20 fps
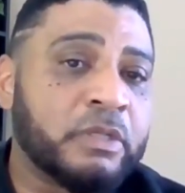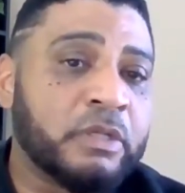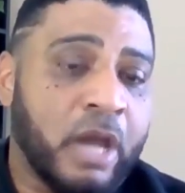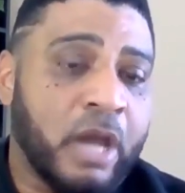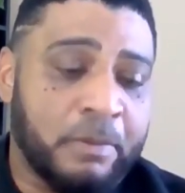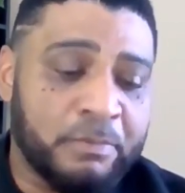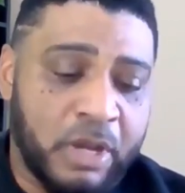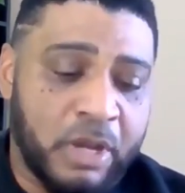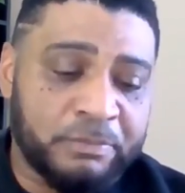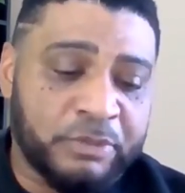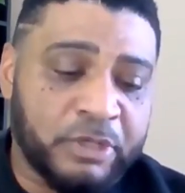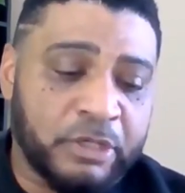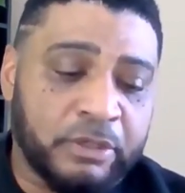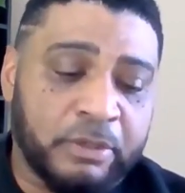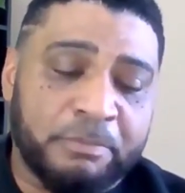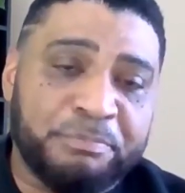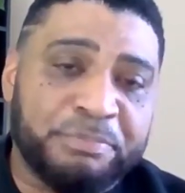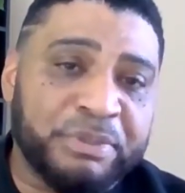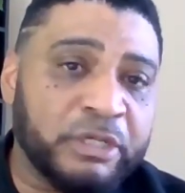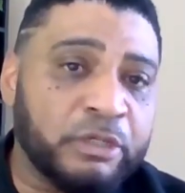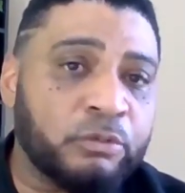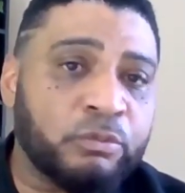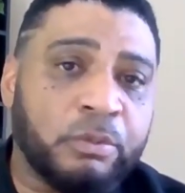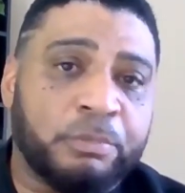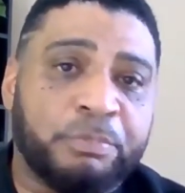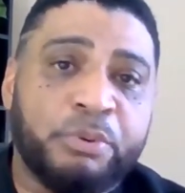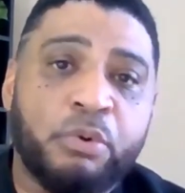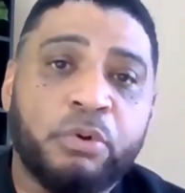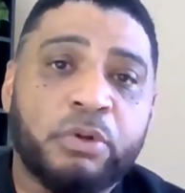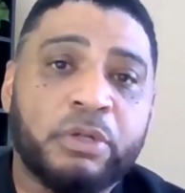I'm going to build
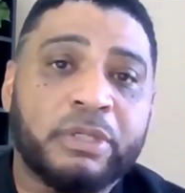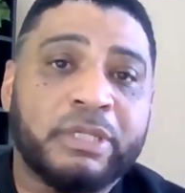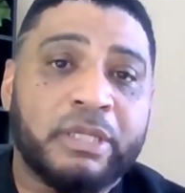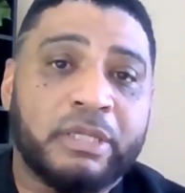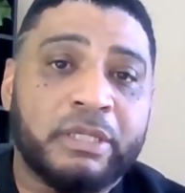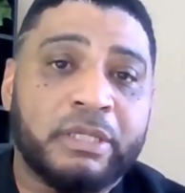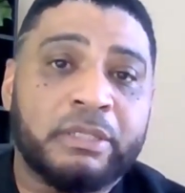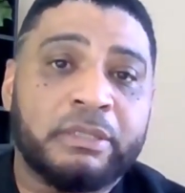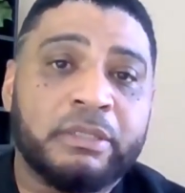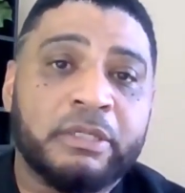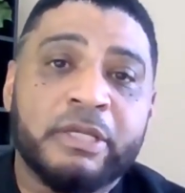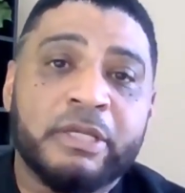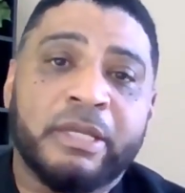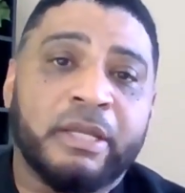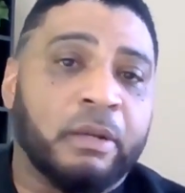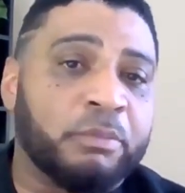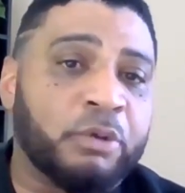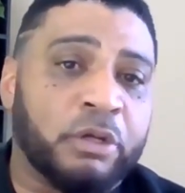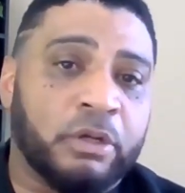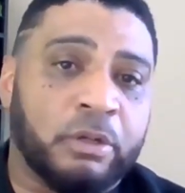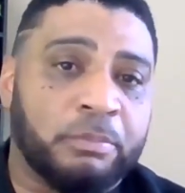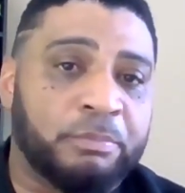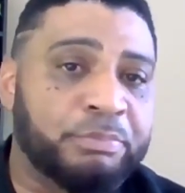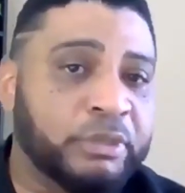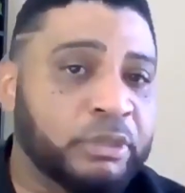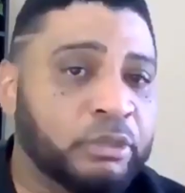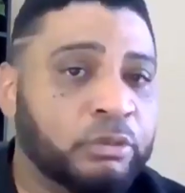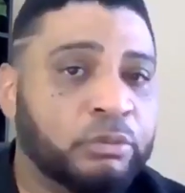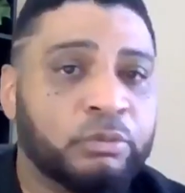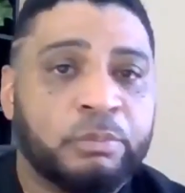rapport again, and I'm going to
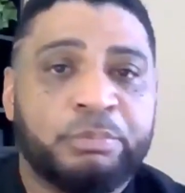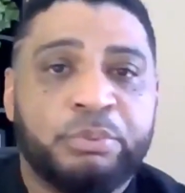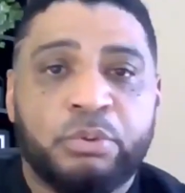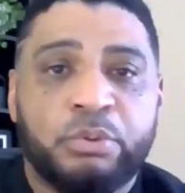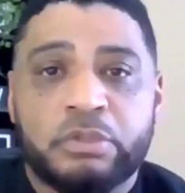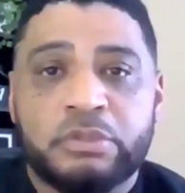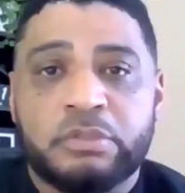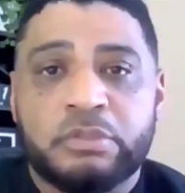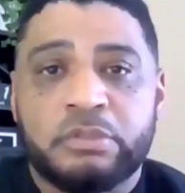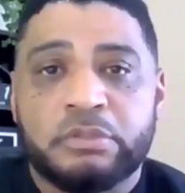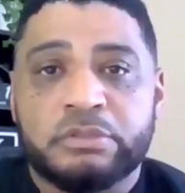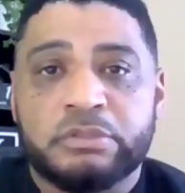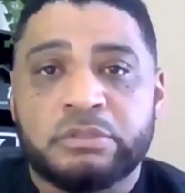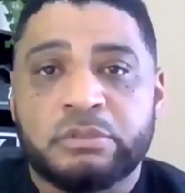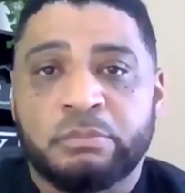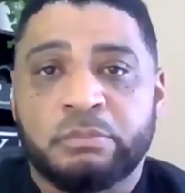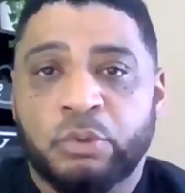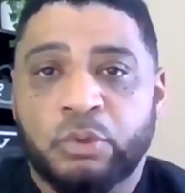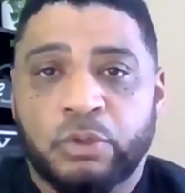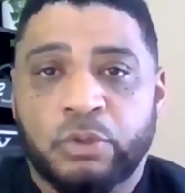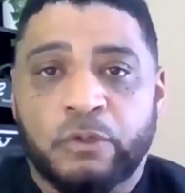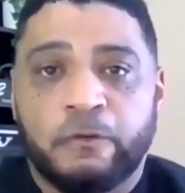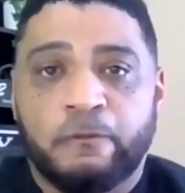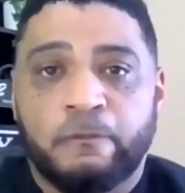build rapport some more